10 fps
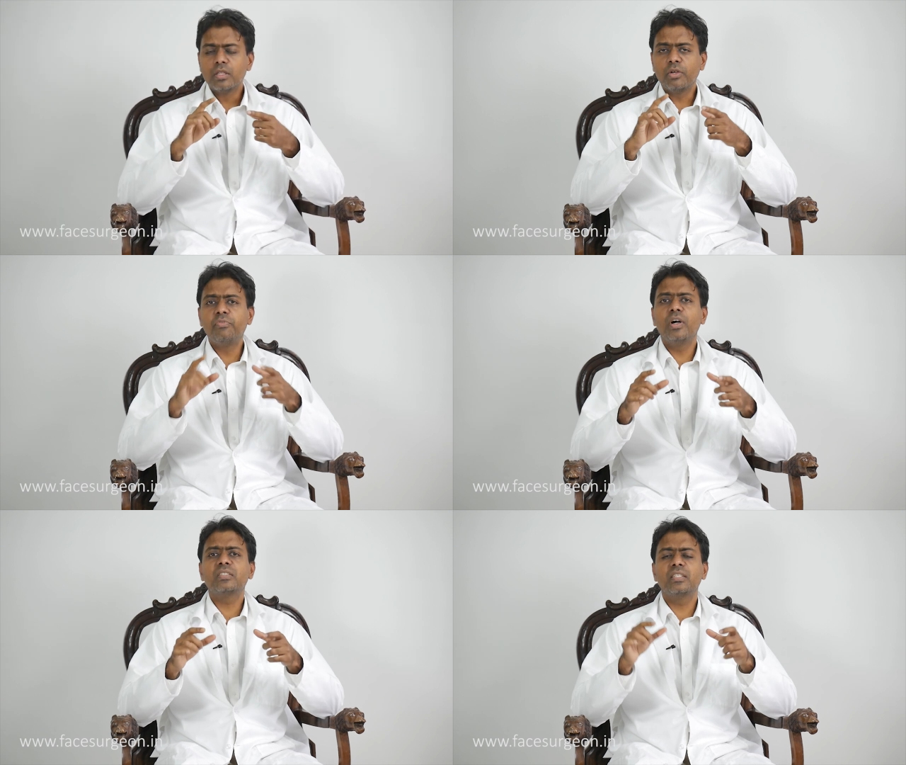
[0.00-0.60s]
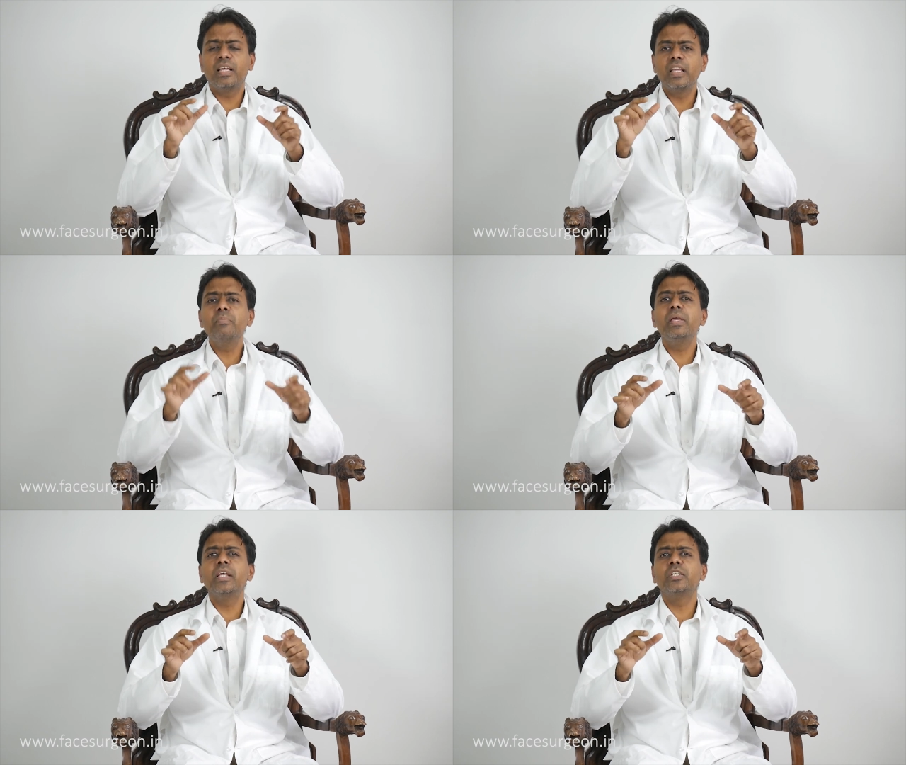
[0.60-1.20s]
The first is the
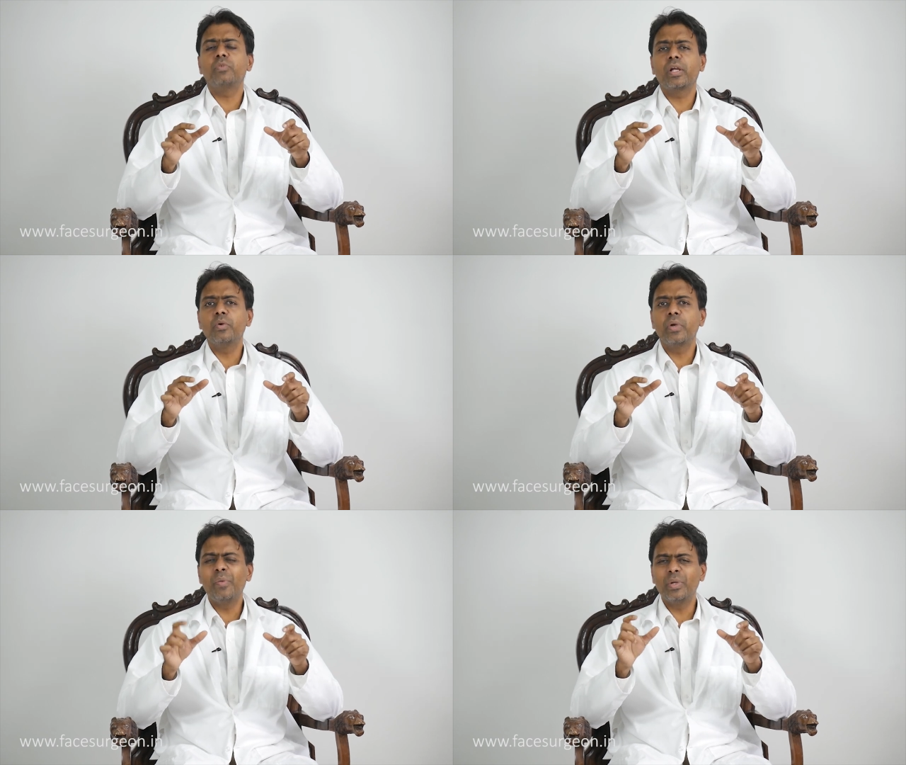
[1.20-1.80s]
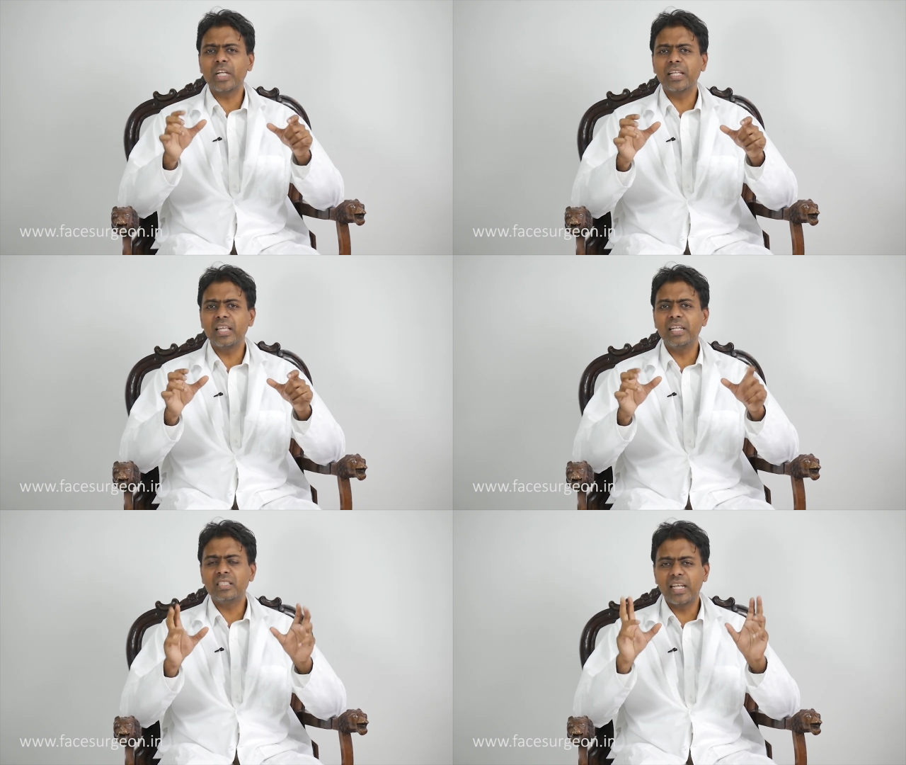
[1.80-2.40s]
immediate recovery, which I
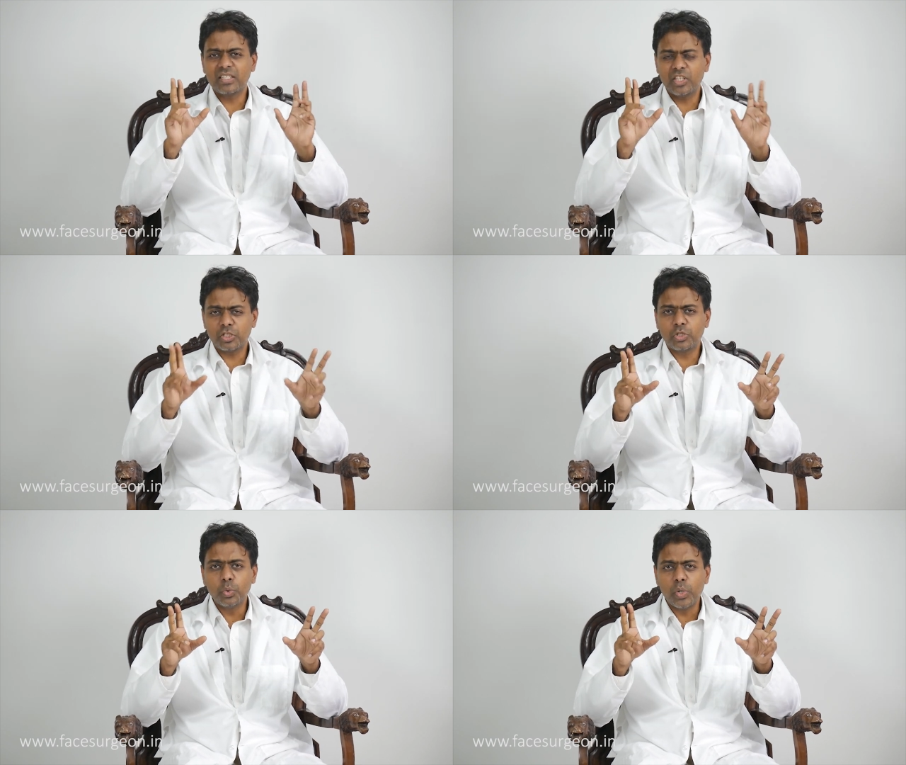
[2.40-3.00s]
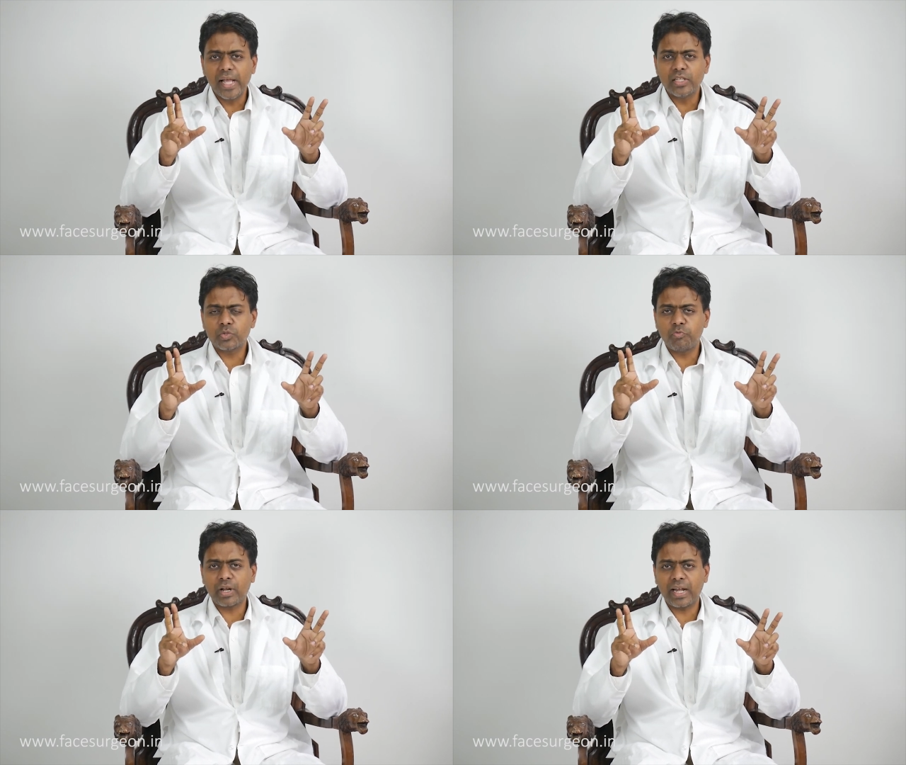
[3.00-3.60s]
think takes just 2
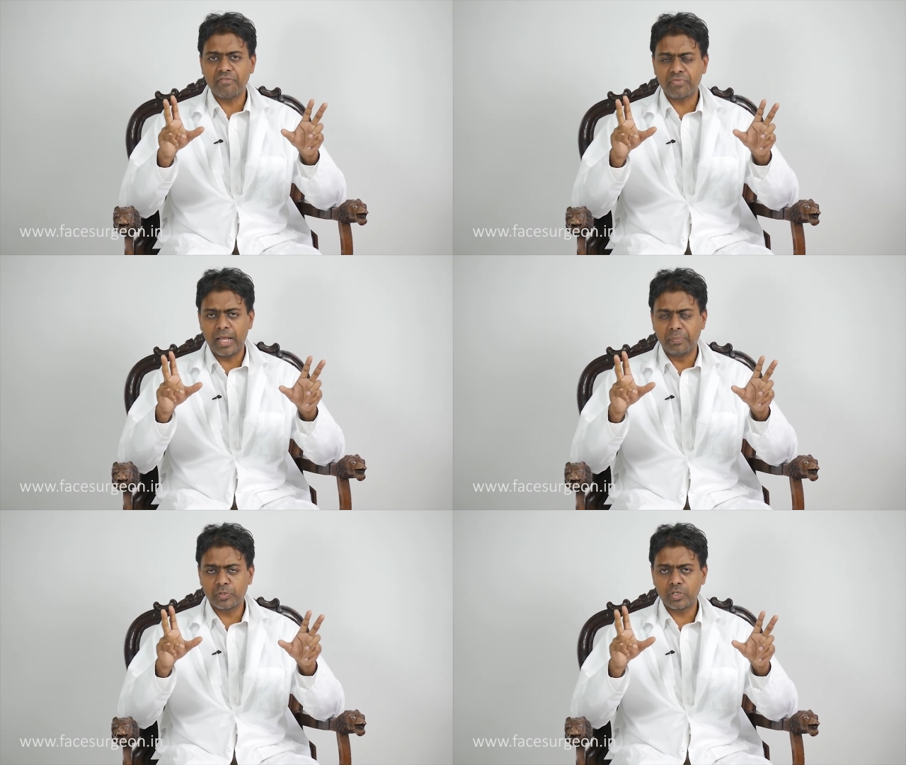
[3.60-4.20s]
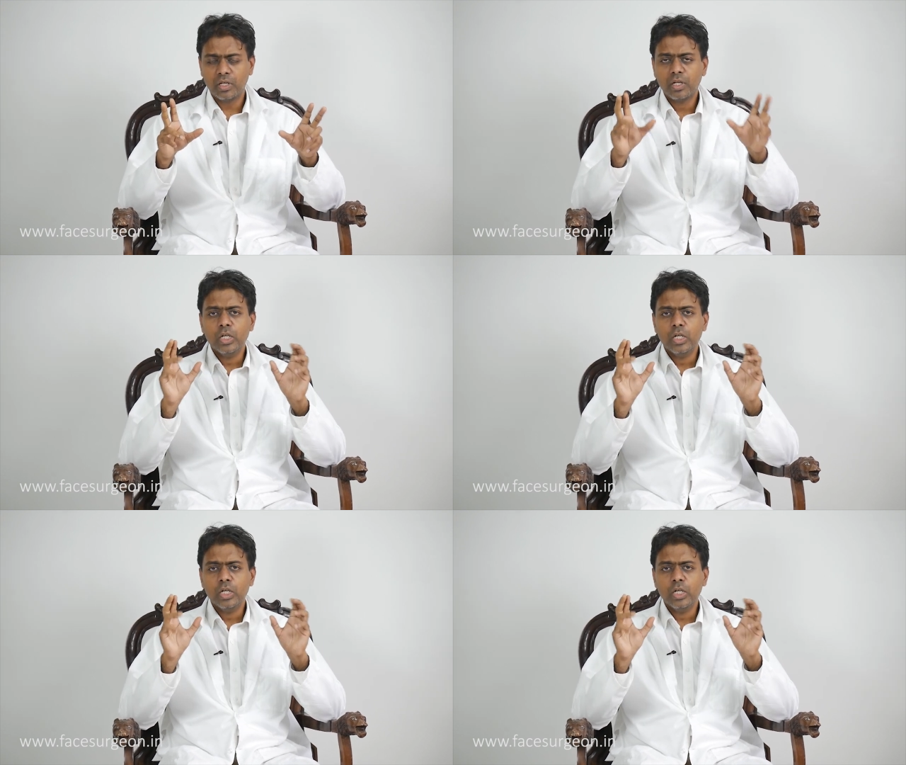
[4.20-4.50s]
days for cleft lips.